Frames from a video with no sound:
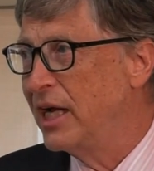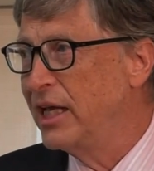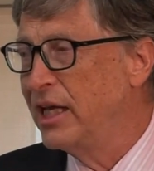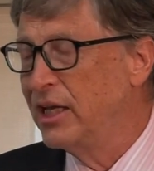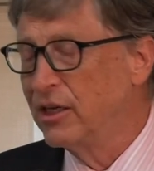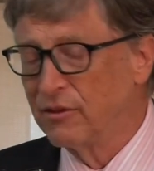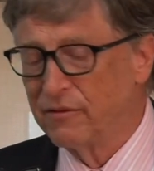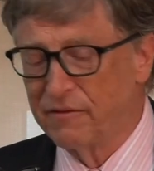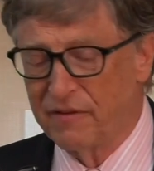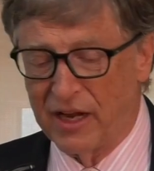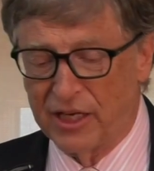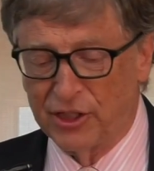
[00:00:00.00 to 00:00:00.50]

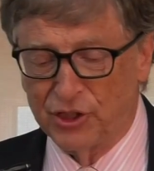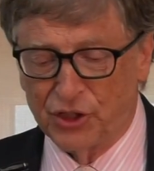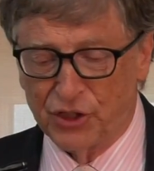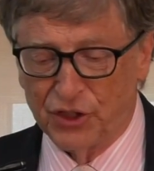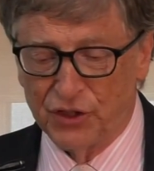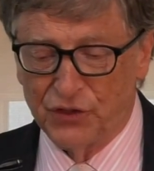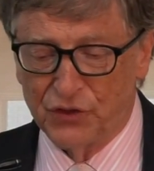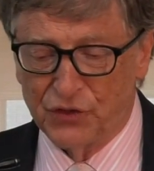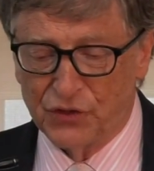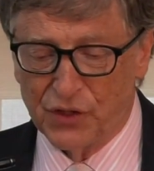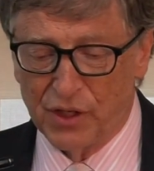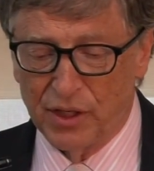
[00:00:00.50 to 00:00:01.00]

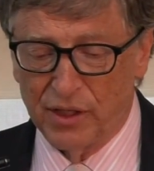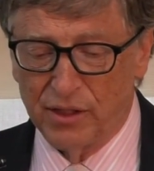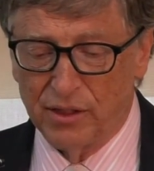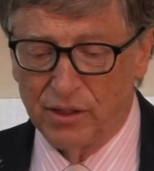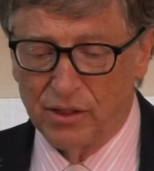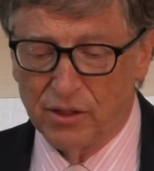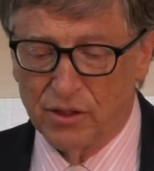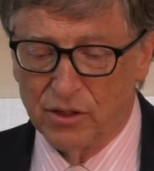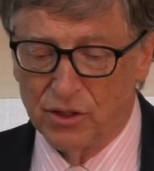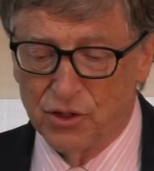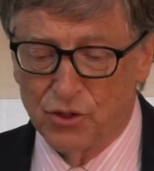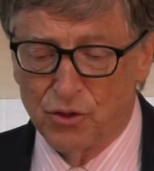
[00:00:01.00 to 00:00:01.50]
interventions
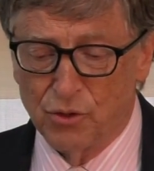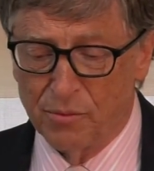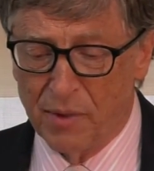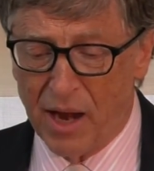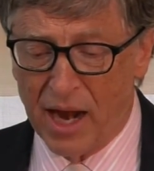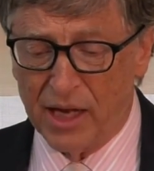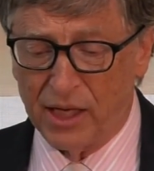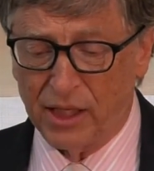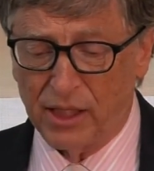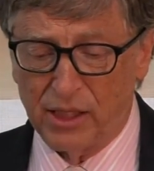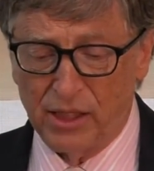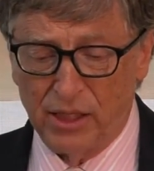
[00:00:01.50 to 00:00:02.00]
that could
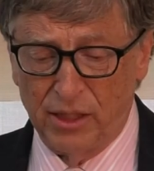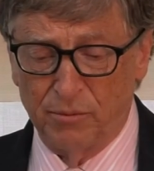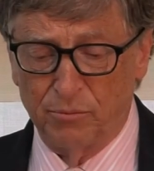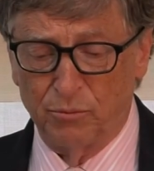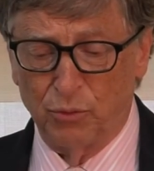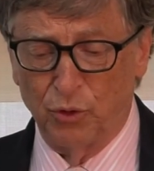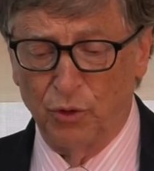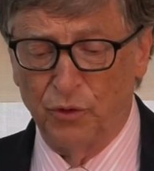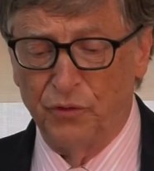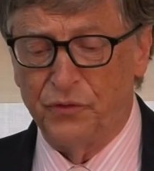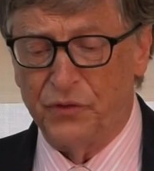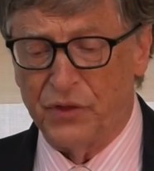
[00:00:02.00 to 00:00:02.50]
dramatically
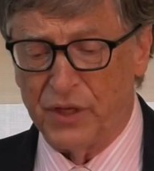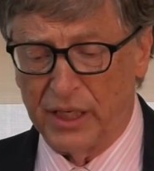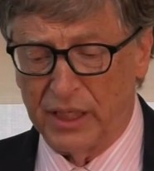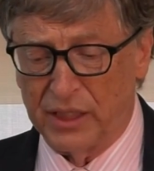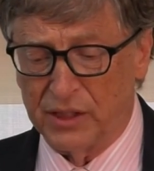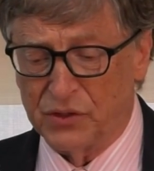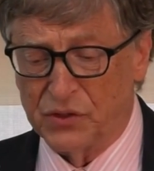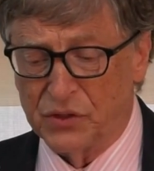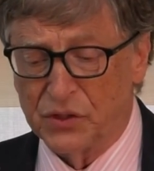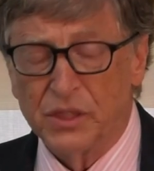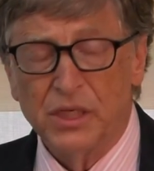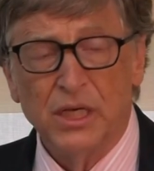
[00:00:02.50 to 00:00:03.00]
improve
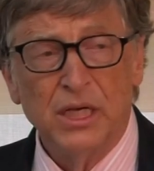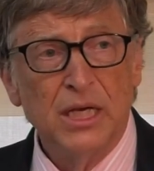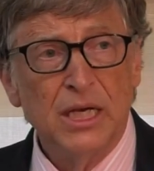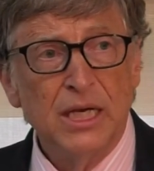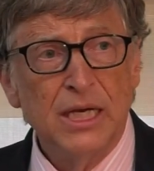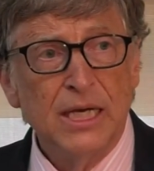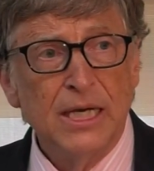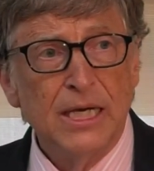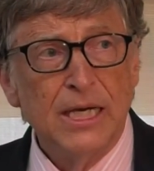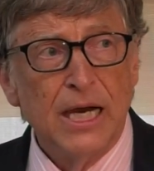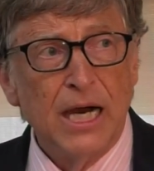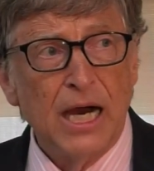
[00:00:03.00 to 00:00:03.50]
things.
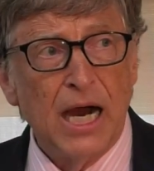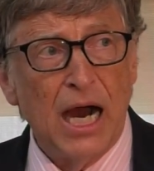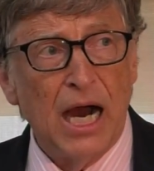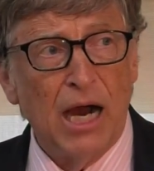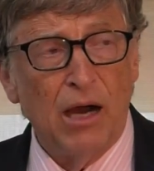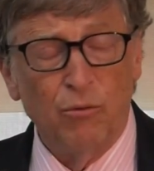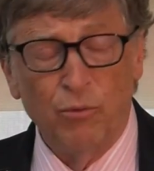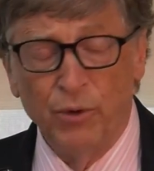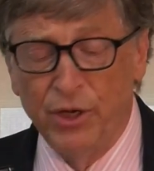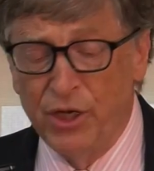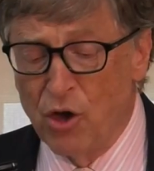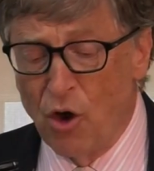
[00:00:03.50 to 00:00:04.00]

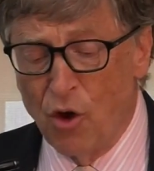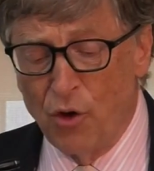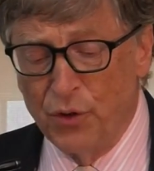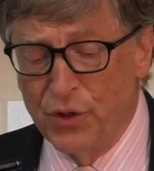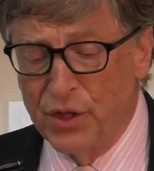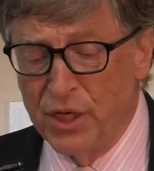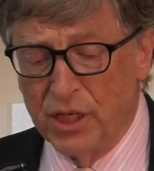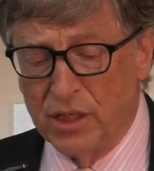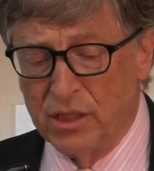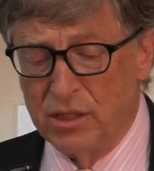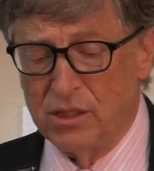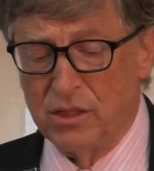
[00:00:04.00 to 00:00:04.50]
We know
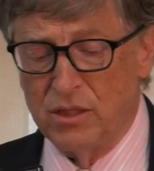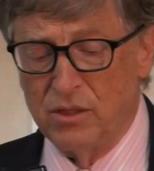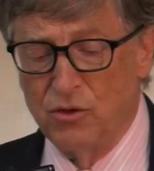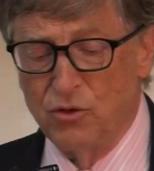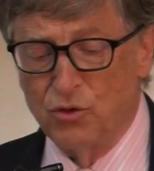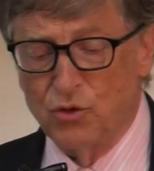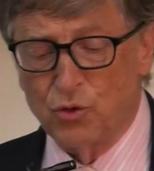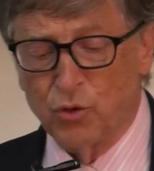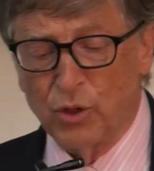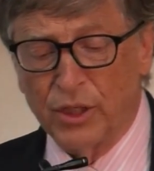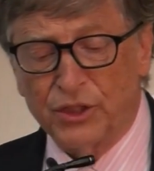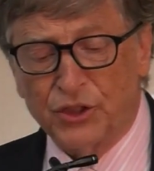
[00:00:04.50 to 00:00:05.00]
that
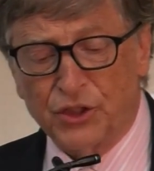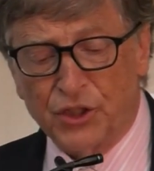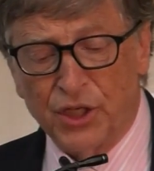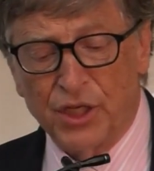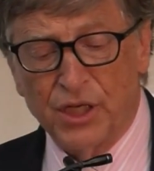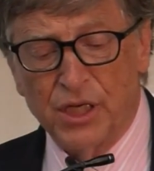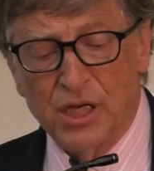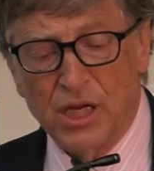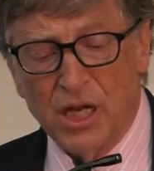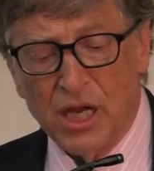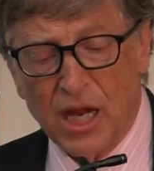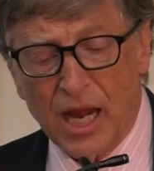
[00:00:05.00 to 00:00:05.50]

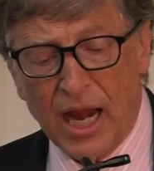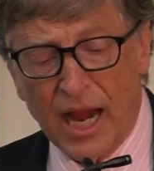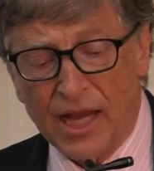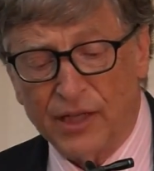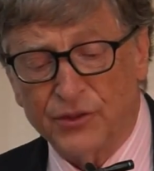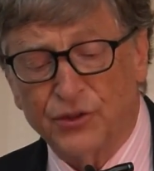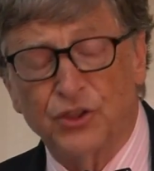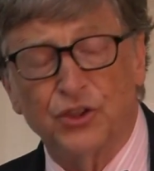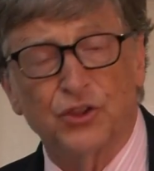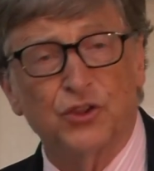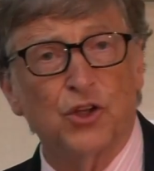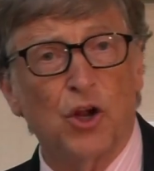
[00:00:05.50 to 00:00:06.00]
nutrition
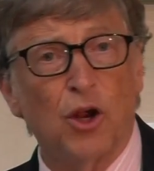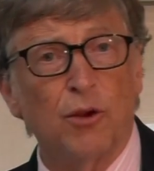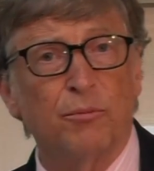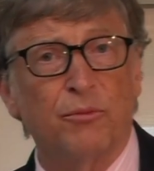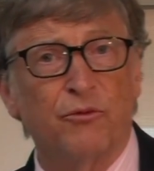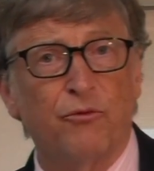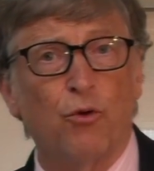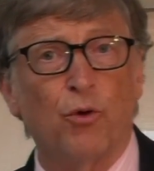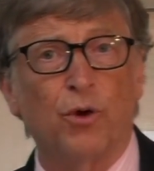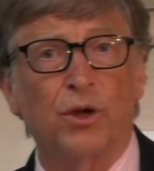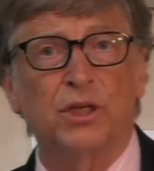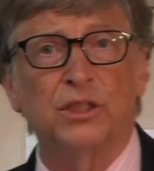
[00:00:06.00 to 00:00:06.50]
has to start
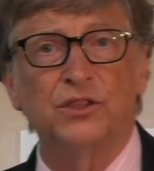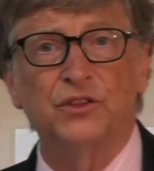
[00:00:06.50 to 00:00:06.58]
before